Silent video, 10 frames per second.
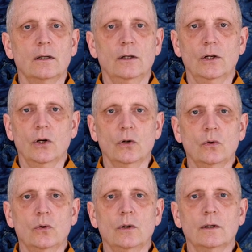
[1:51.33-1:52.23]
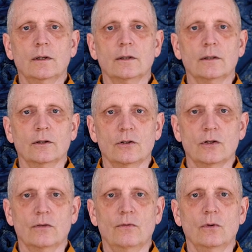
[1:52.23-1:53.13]
no
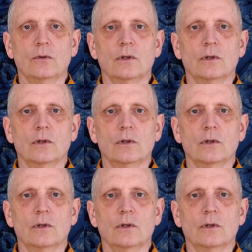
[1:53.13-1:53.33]
delicious fruit.